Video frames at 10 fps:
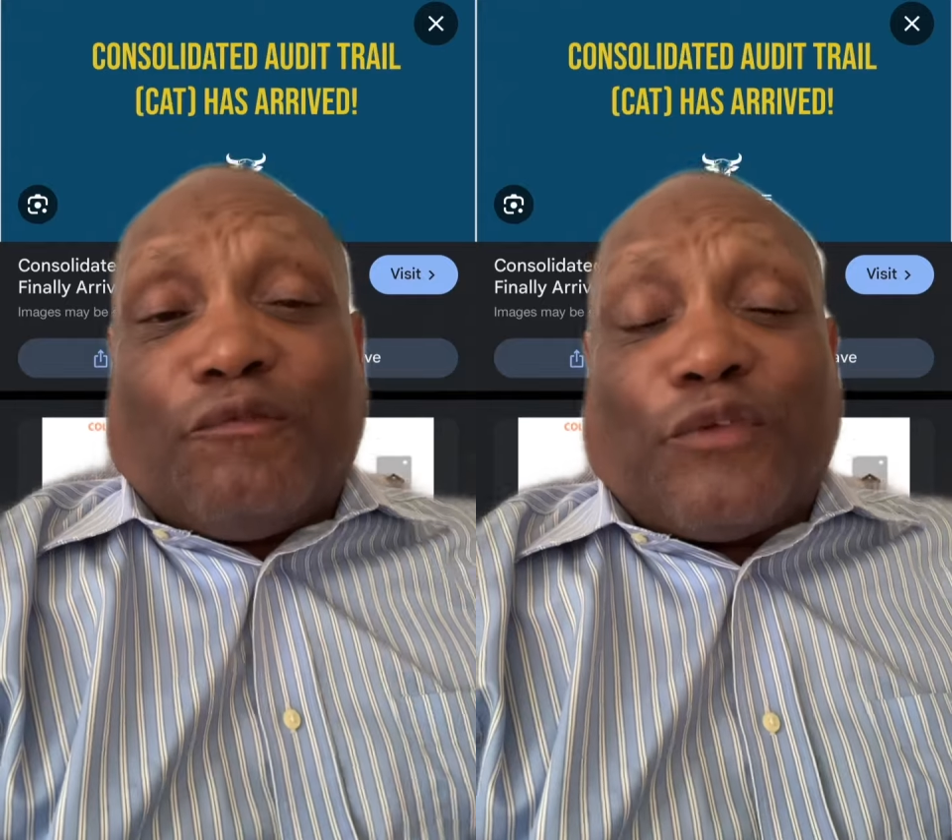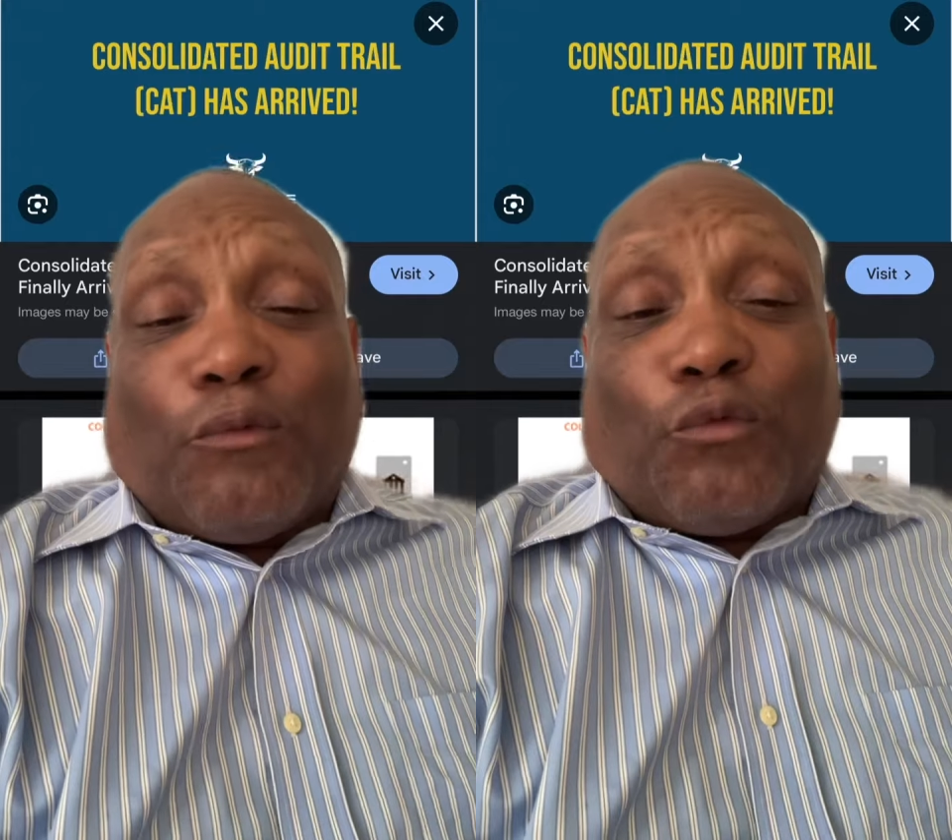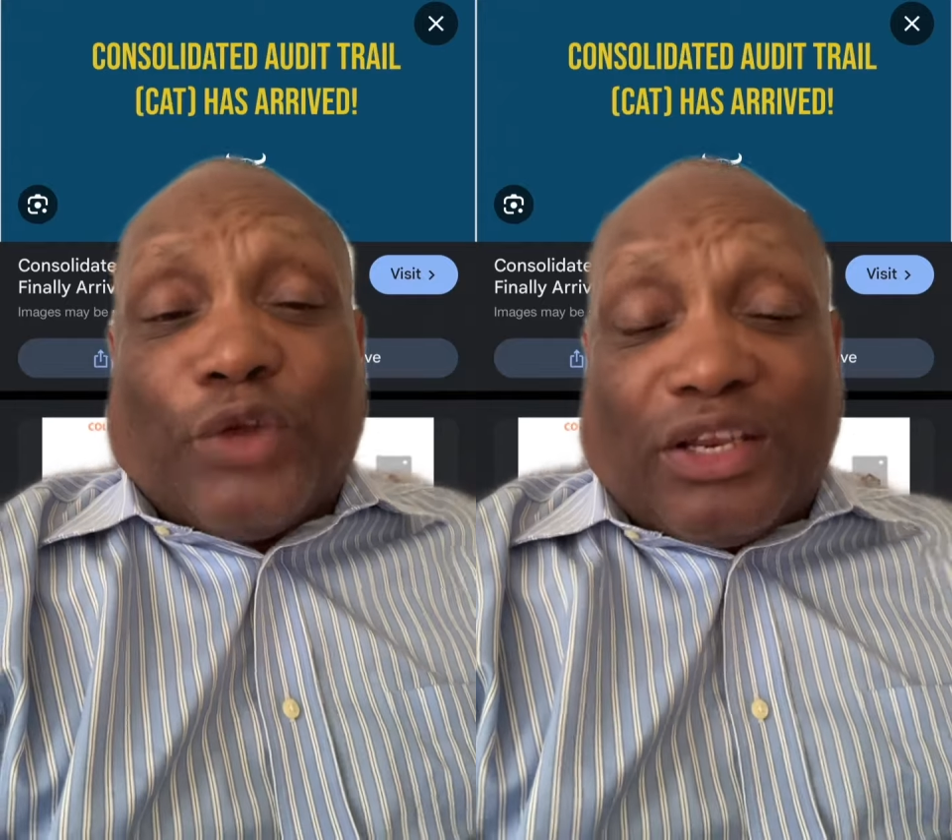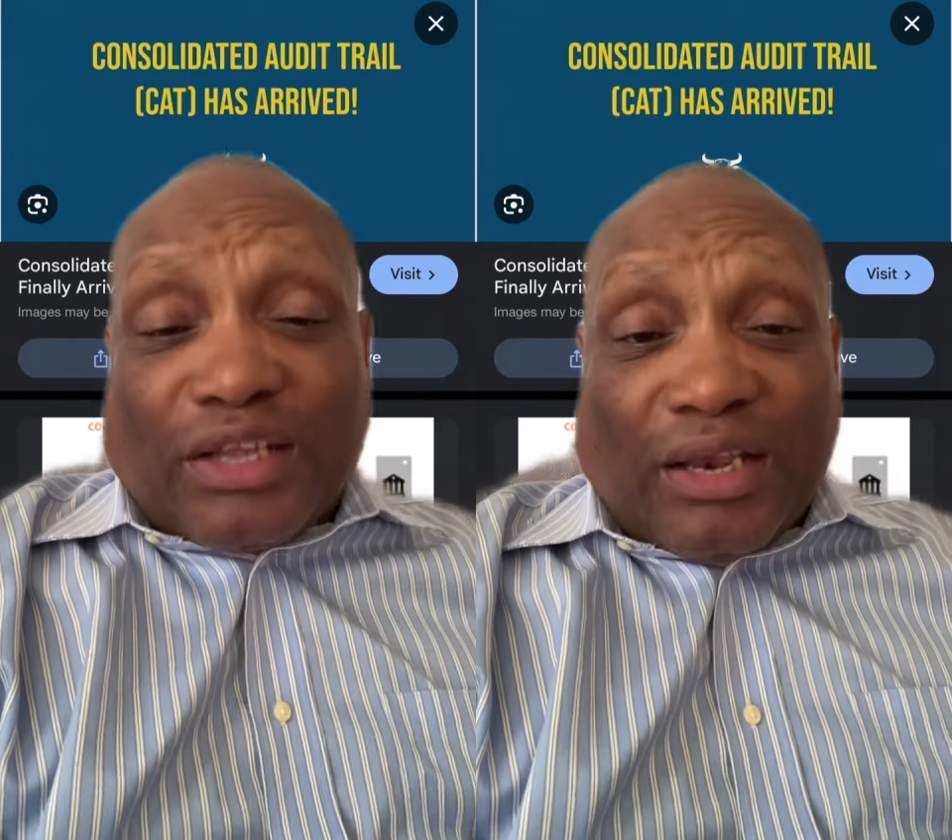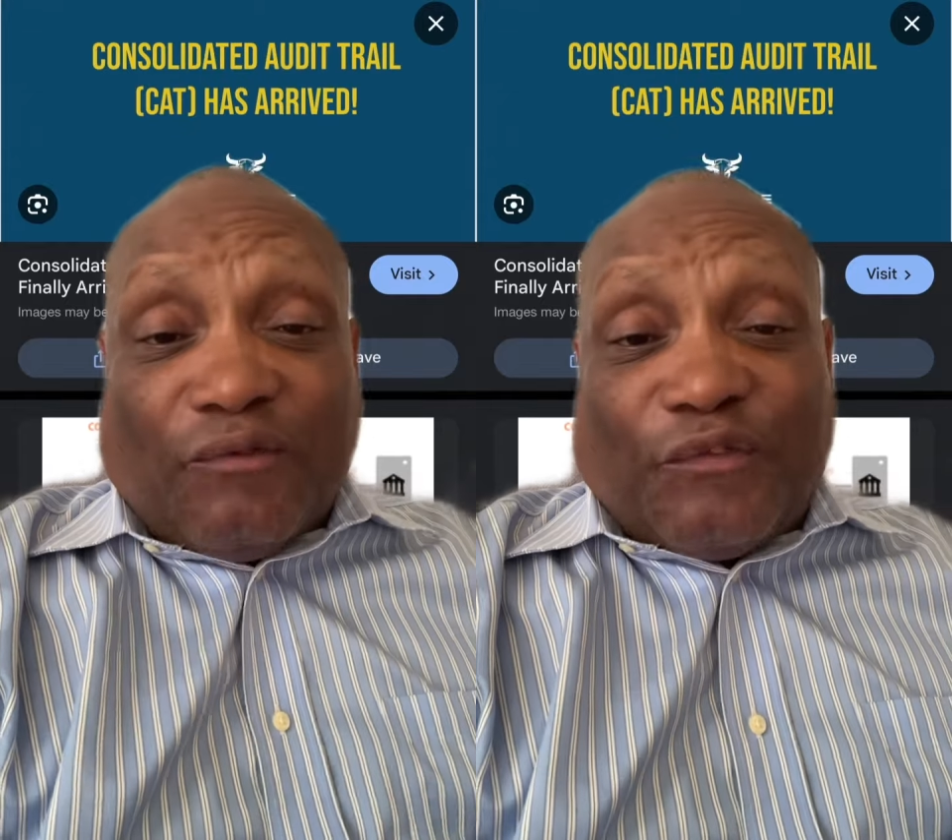from
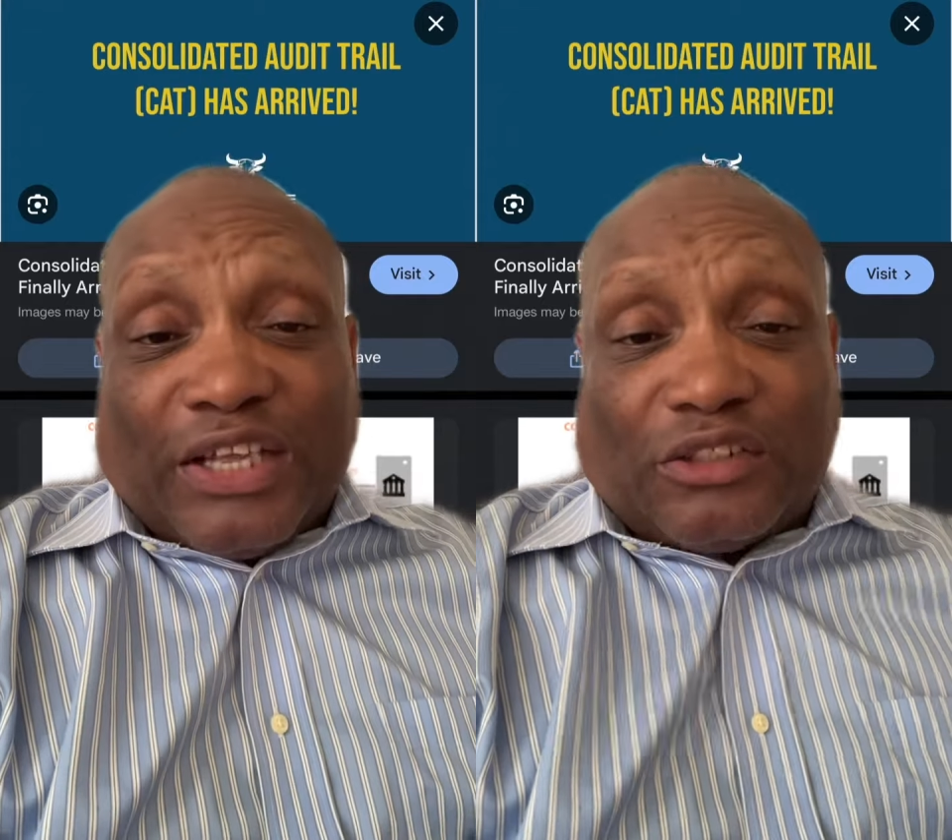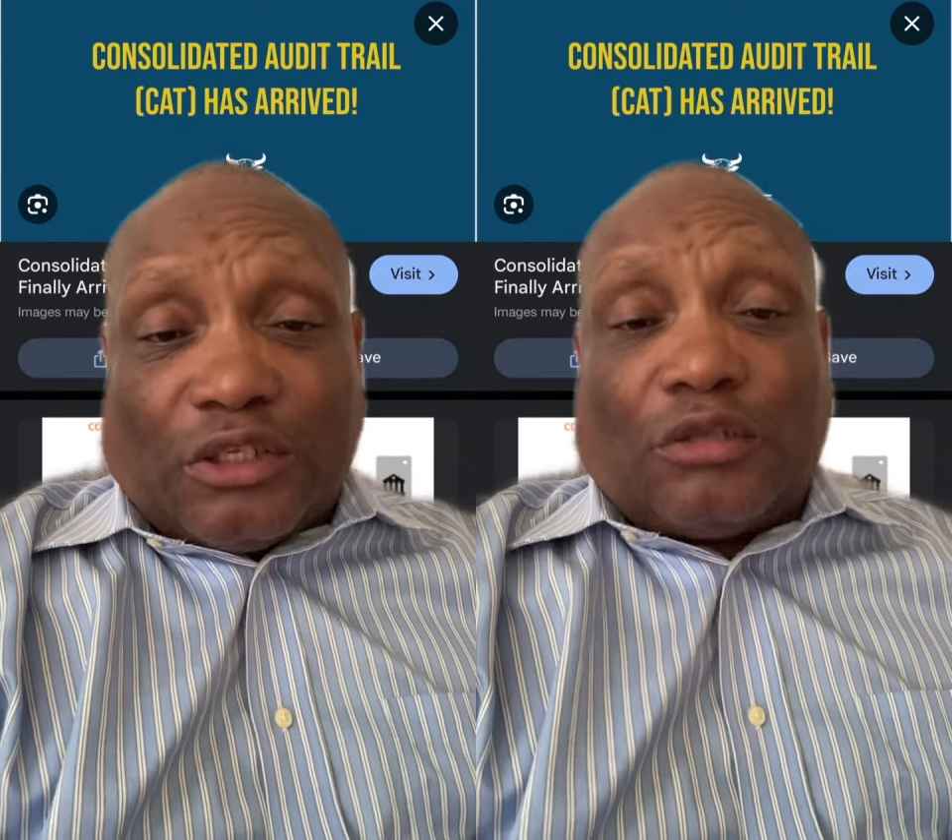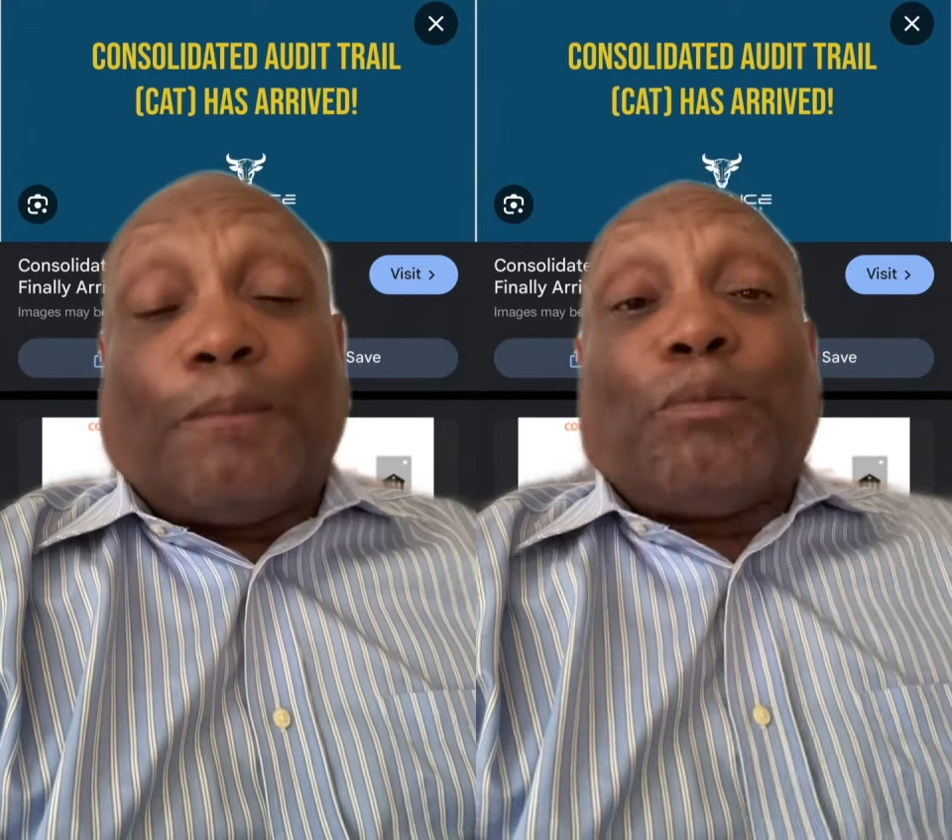retail investors,